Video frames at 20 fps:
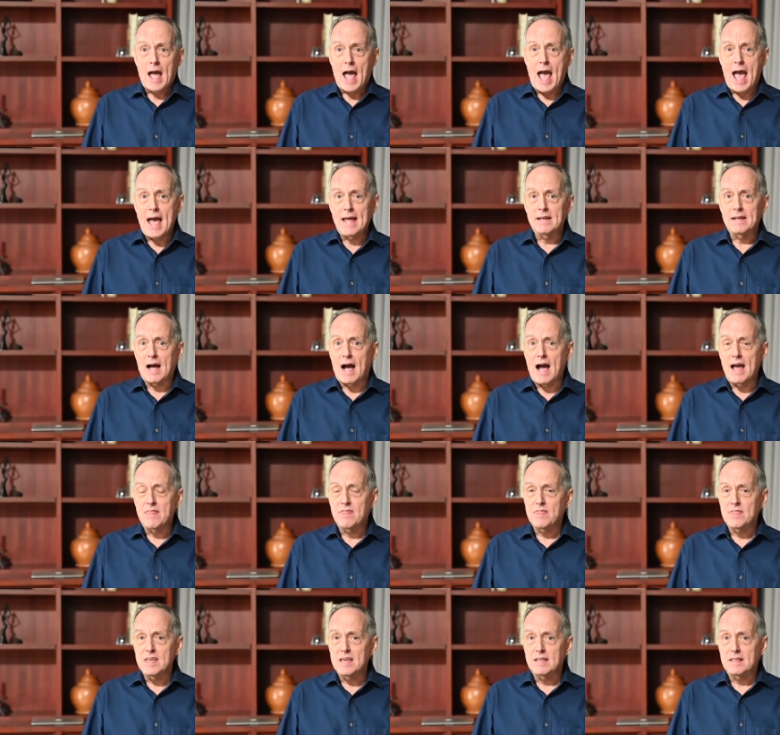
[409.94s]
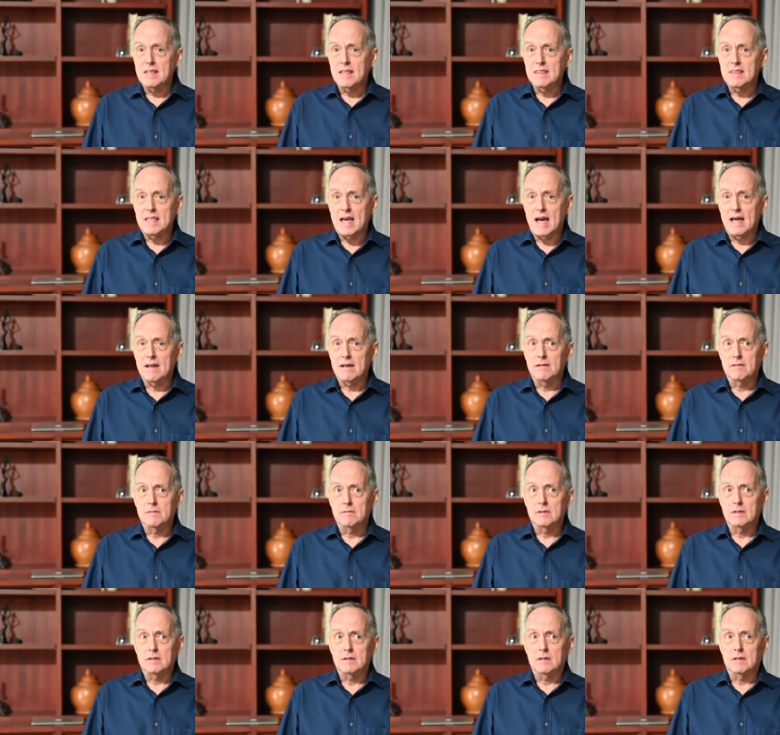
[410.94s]
And I think that
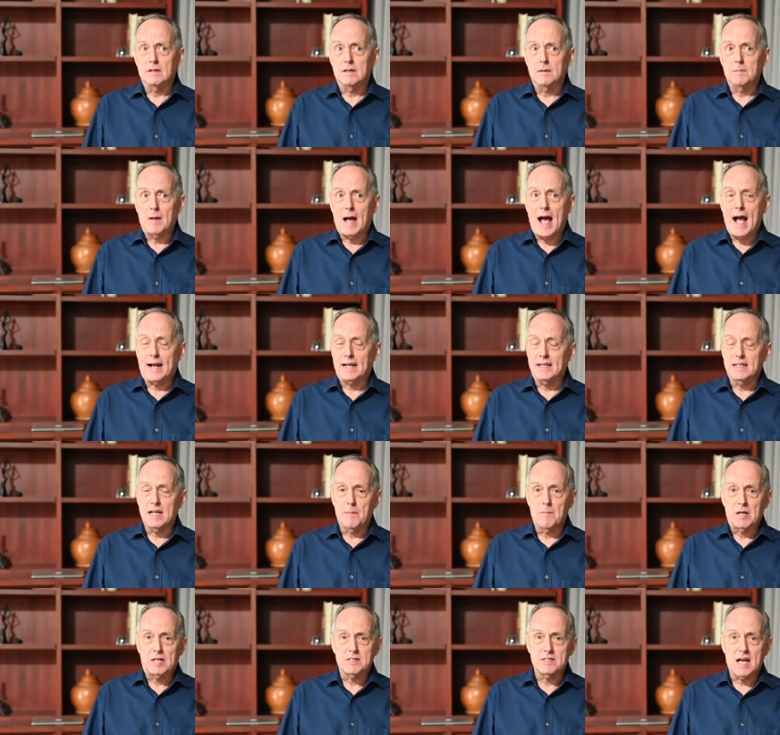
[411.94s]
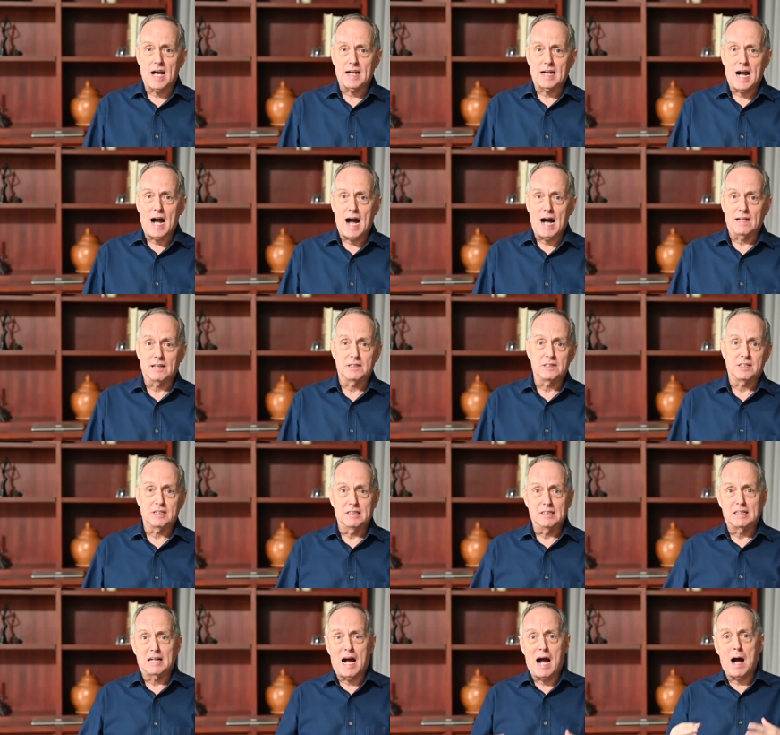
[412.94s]
academic
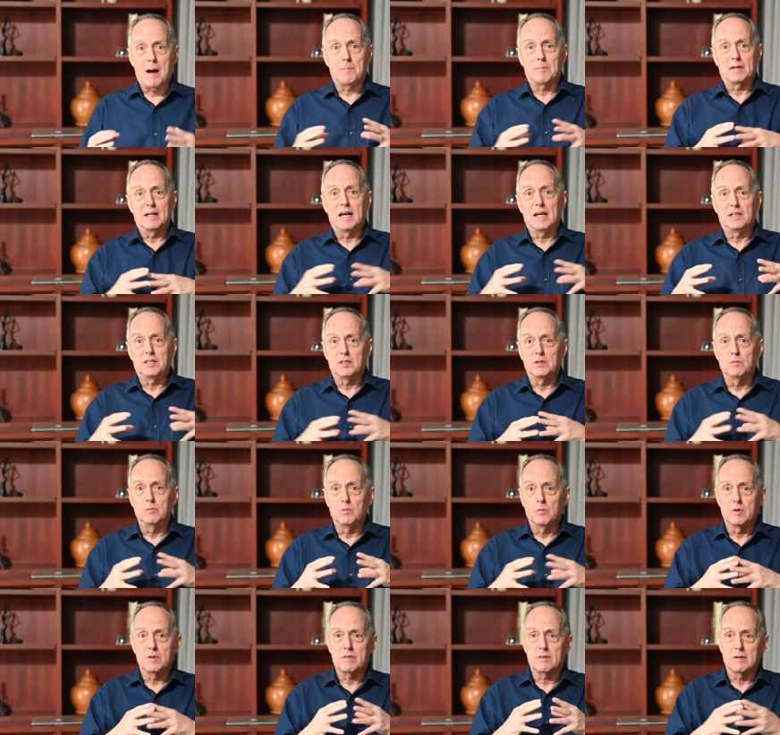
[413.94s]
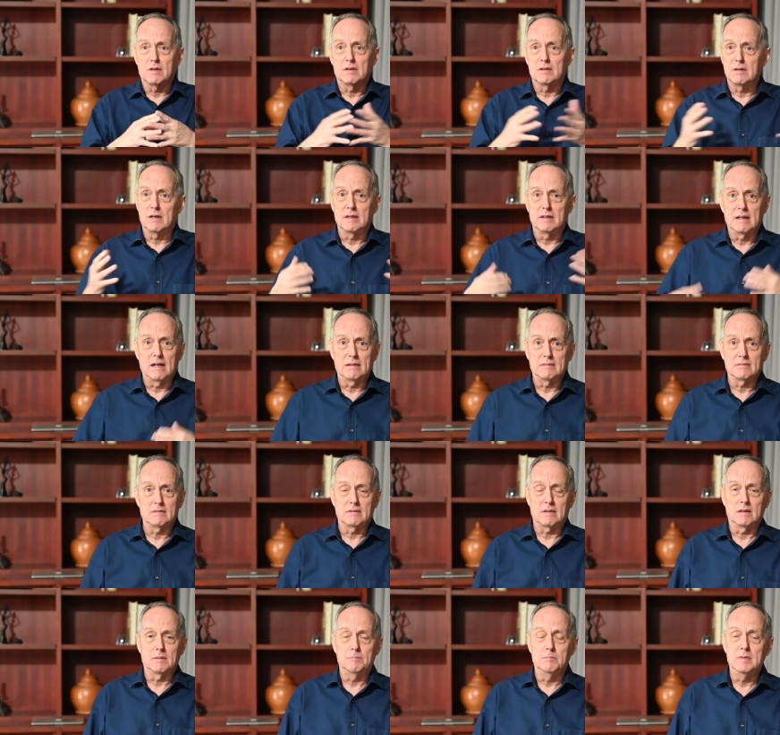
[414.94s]
psychology in combination with a
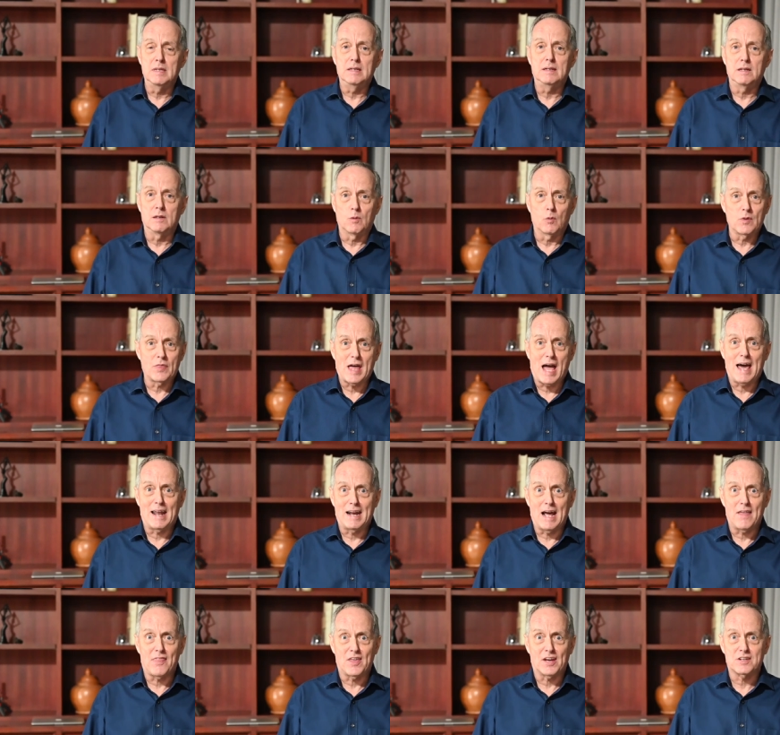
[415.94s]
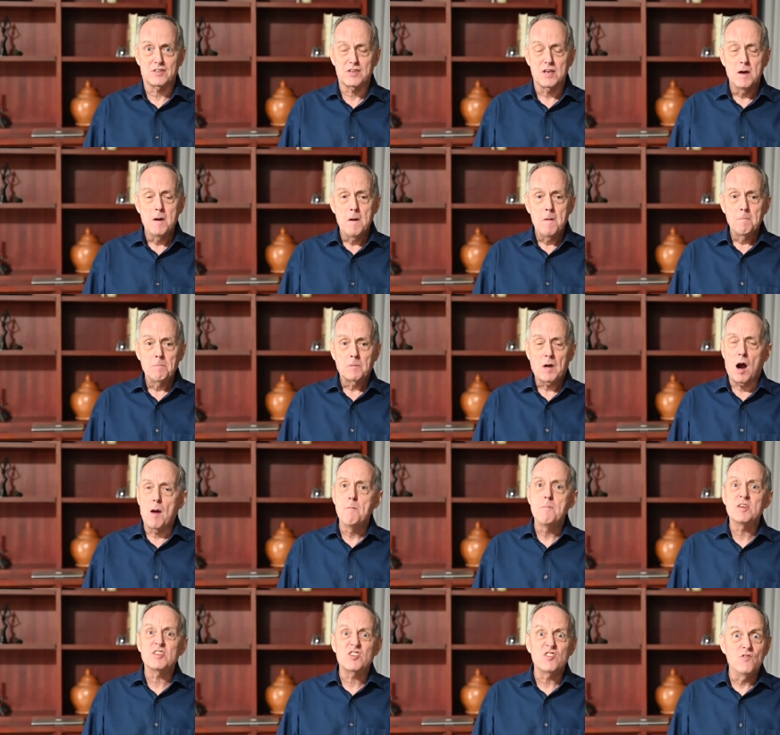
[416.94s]
media without ethics are
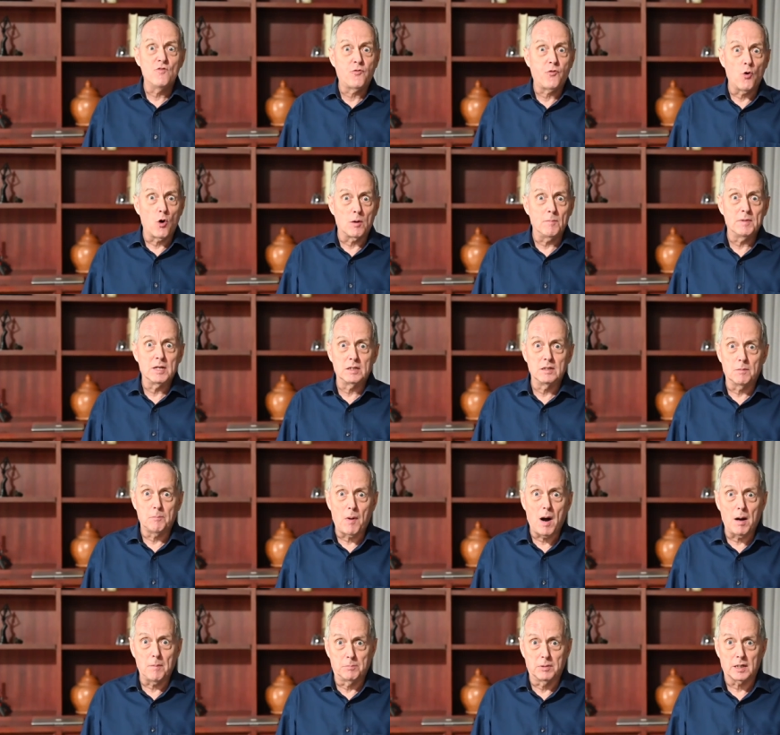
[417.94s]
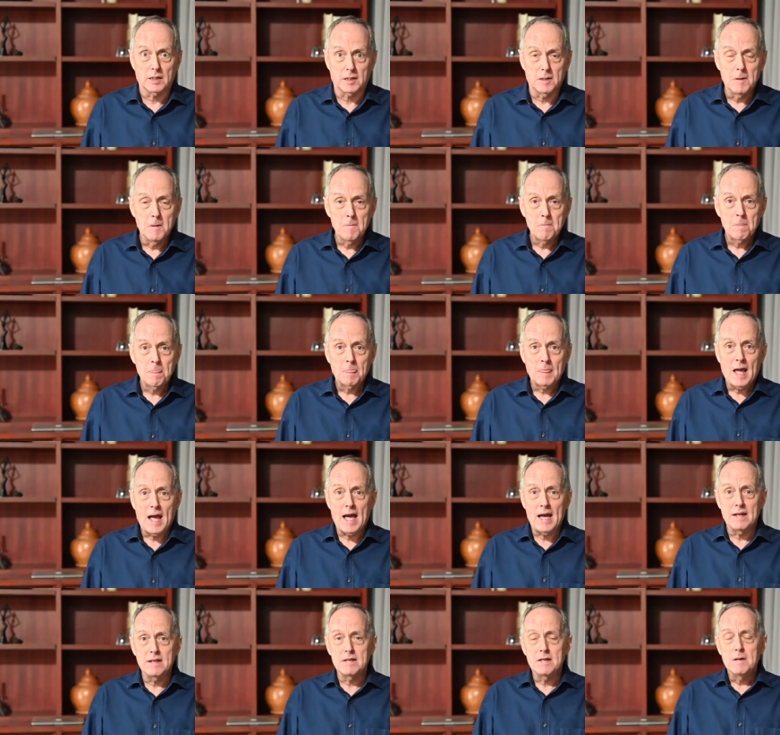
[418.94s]
misinforming the public.
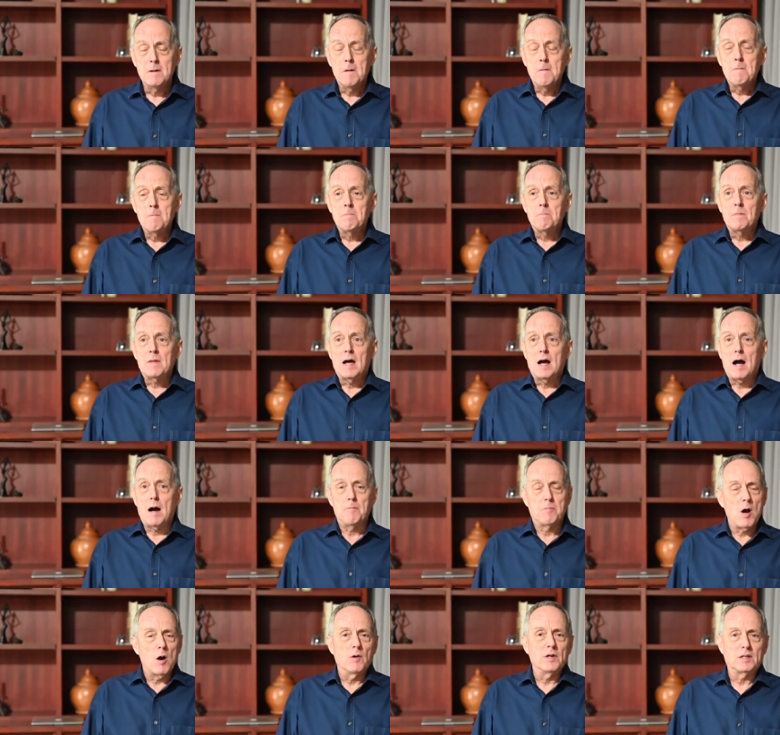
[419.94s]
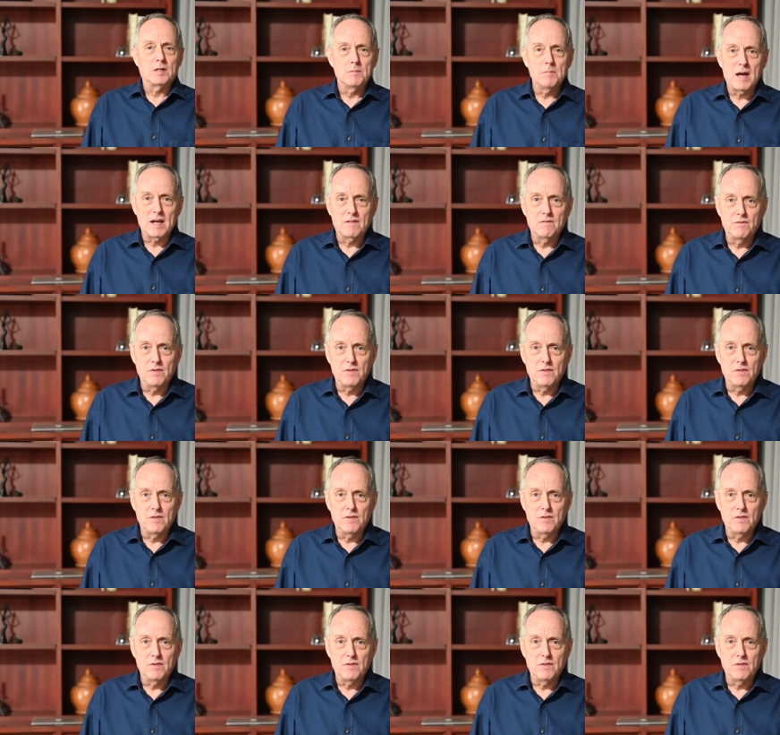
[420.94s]
And I'm going to make